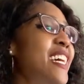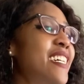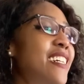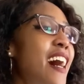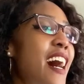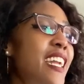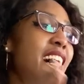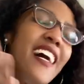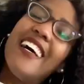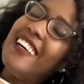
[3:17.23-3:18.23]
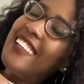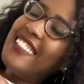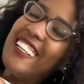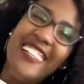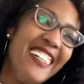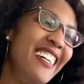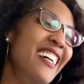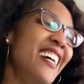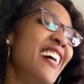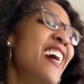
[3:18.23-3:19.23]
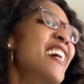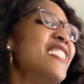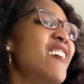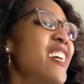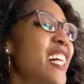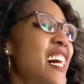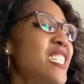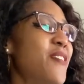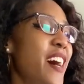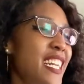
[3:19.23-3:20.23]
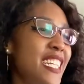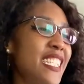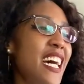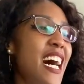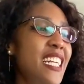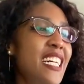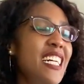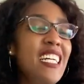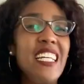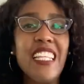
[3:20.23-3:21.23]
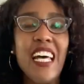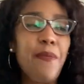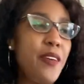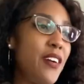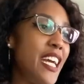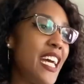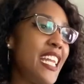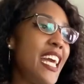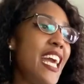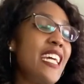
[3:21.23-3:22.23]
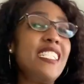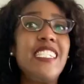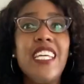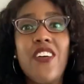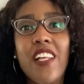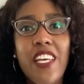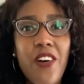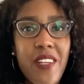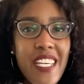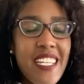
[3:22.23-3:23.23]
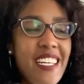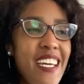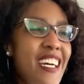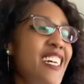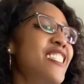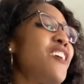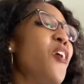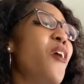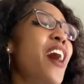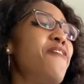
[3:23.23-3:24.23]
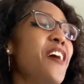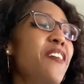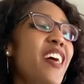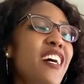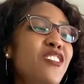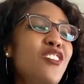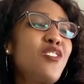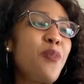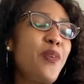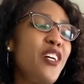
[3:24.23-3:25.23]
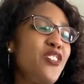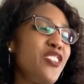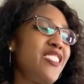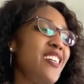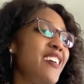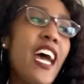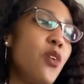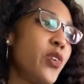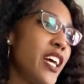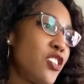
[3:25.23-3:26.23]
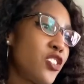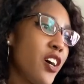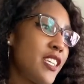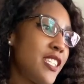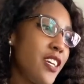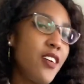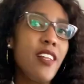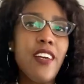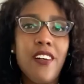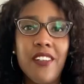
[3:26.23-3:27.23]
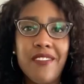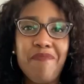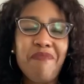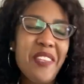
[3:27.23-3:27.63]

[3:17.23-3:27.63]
Ghana. So they classified it as Ghana, Liberian, and Sierra Leonean. So I found that super interesting. And when I saw Sierra Leone,